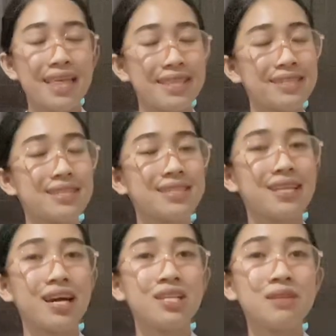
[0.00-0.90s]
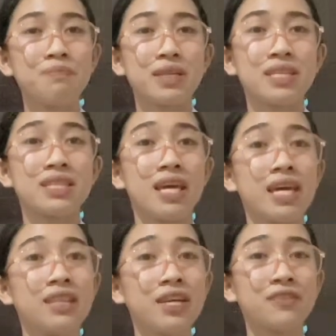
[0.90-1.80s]
This is done because
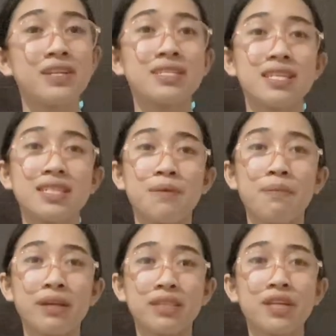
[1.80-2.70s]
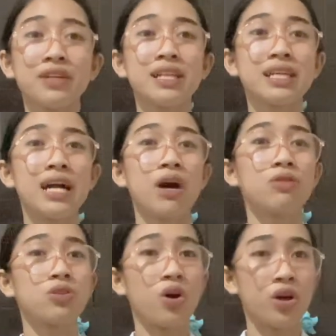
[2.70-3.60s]
it decreases the bacterial
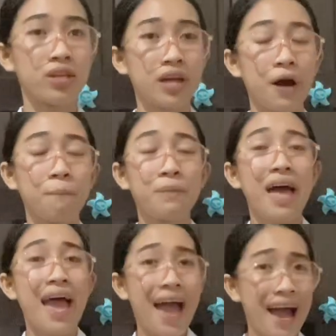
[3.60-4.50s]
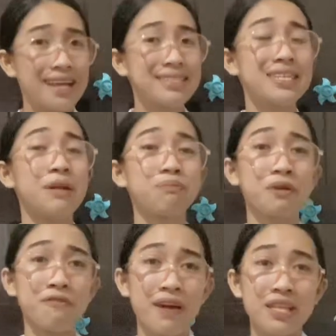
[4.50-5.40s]
count on um, hands and
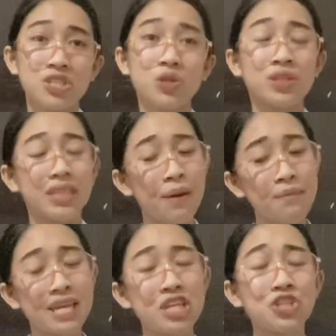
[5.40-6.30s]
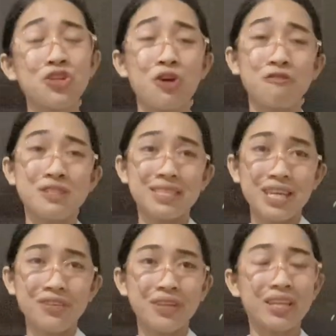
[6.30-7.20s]
prevents contamination of
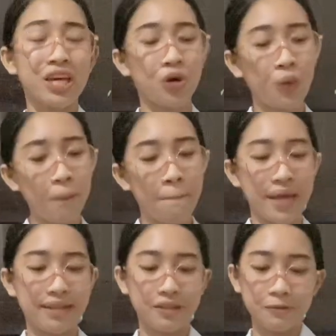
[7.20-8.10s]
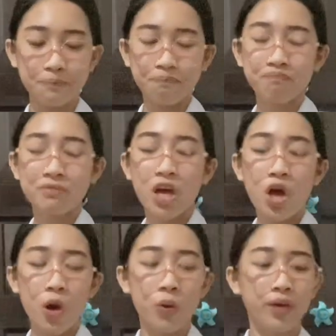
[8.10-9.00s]
sterile equipment.
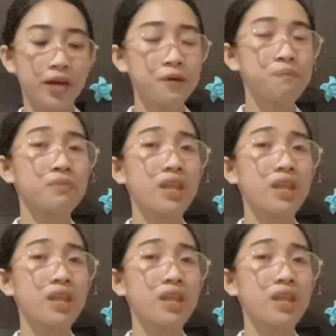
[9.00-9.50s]
Okay,